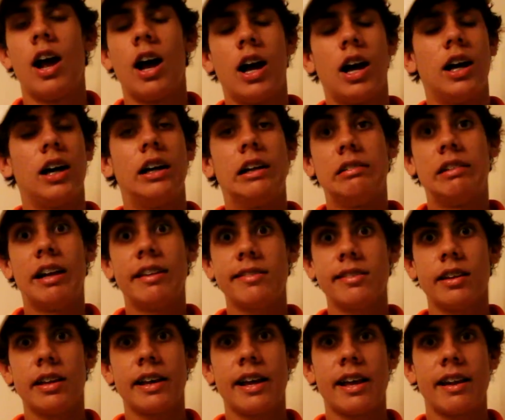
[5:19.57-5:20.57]
That's
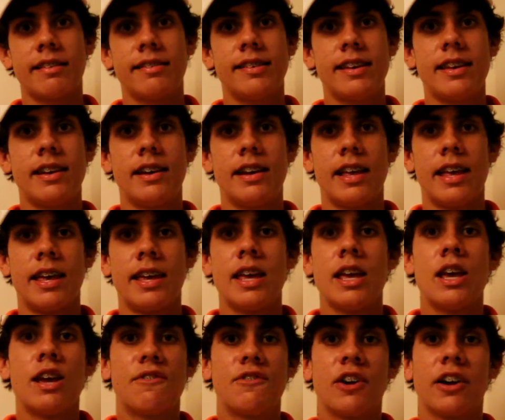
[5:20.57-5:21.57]
all I got to say today.
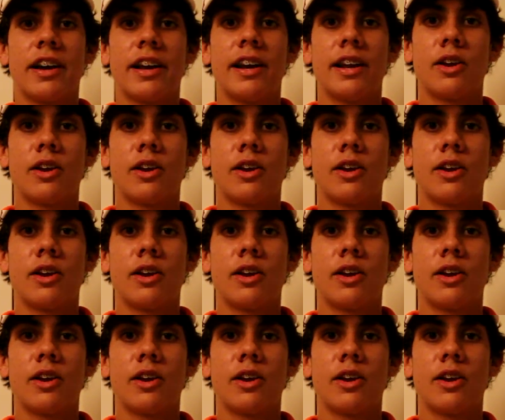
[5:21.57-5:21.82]
If y'all got